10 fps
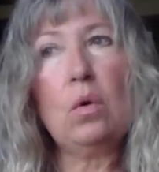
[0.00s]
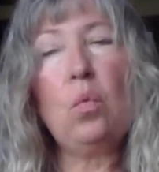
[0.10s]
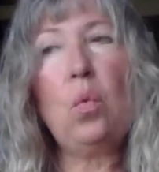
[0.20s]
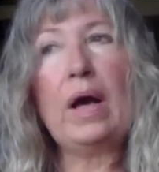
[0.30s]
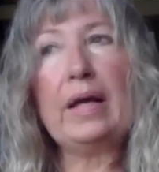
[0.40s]

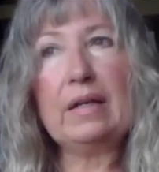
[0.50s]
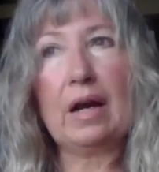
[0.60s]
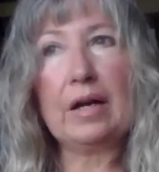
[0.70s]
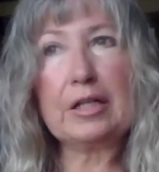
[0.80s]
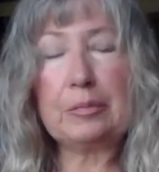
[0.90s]
what
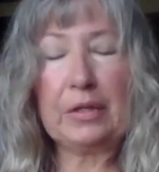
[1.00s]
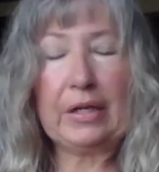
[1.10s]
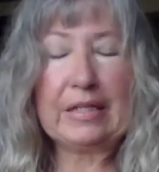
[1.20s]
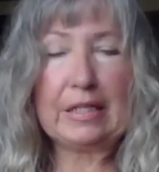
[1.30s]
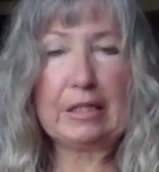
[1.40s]
our
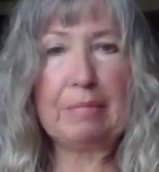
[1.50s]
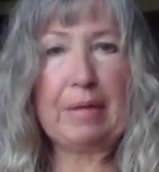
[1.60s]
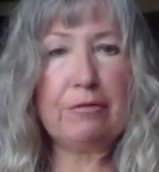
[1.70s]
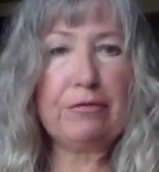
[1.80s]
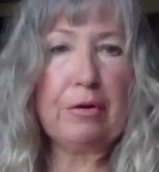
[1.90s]
experience has
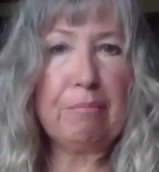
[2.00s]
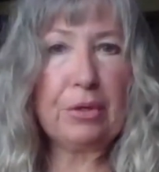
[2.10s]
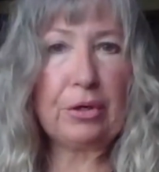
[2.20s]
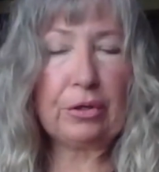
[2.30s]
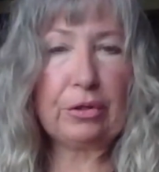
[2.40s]
been from
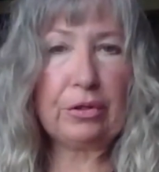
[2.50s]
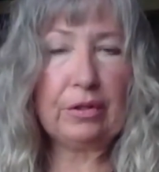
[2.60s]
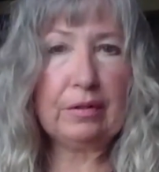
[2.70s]
birth.